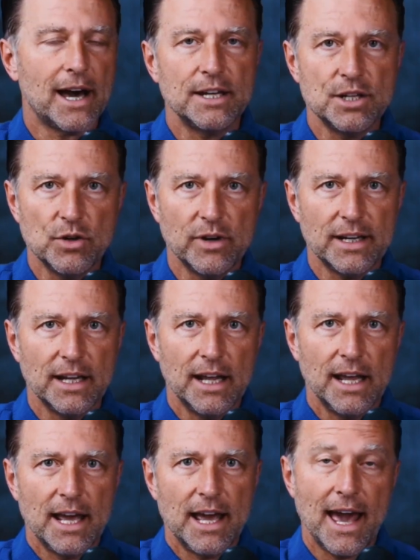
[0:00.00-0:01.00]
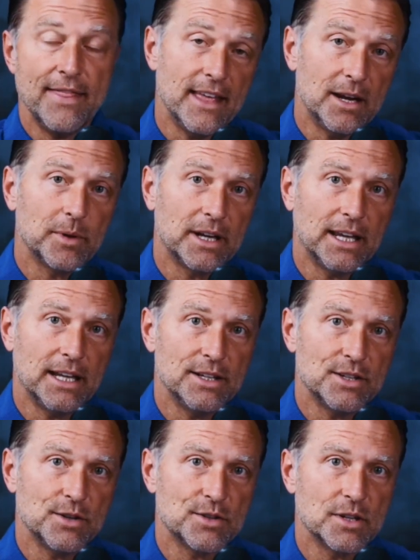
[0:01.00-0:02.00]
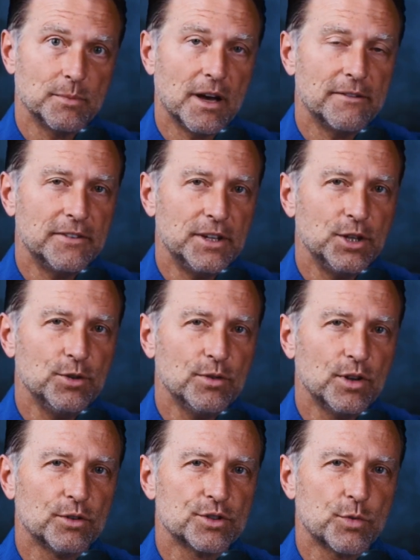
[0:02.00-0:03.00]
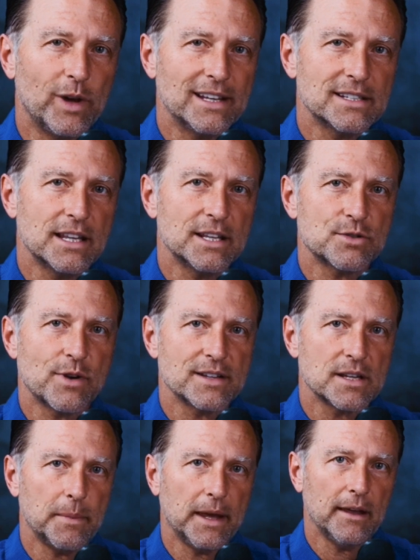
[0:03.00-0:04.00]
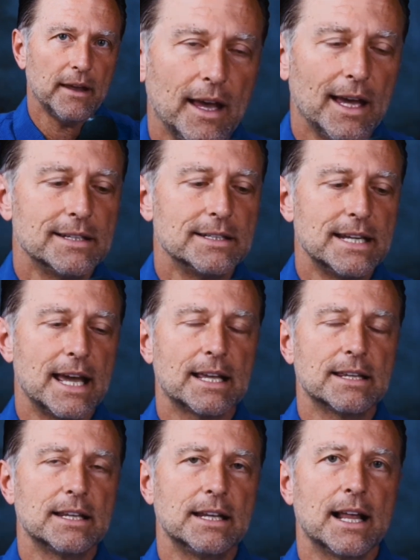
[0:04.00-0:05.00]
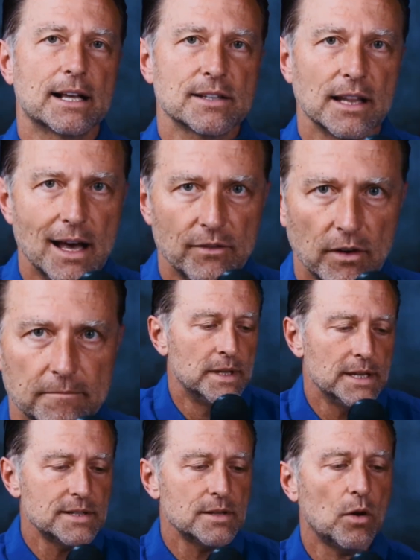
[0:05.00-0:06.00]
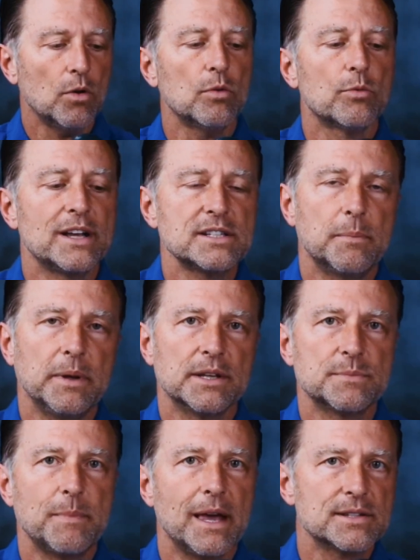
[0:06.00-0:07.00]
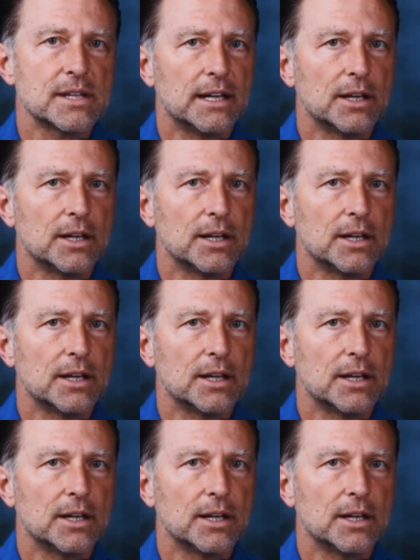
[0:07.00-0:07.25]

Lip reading: how to do it, and then I'm going to get into a few little tweaks to this recipe to take it to the next level. This whole recipe is based on